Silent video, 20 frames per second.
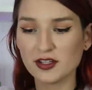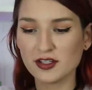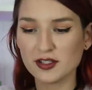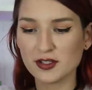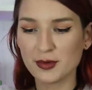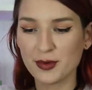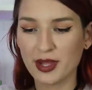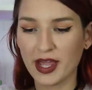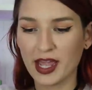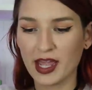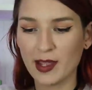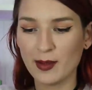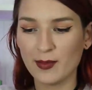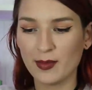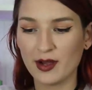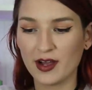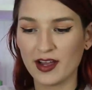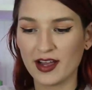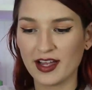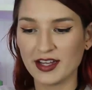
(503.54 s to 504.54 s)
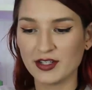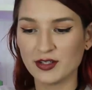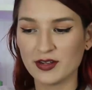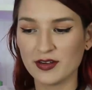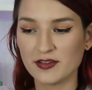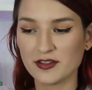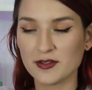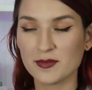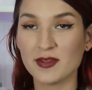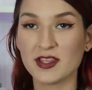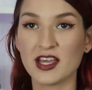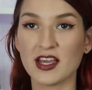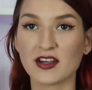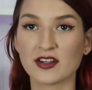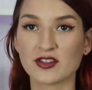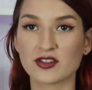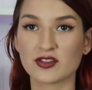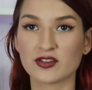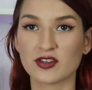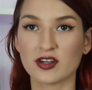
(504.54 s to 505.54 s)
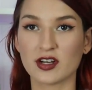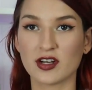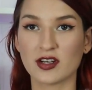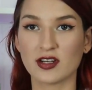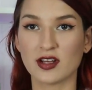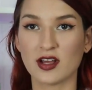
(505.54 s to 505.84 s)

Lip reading: looks okay, but I do have some of the extra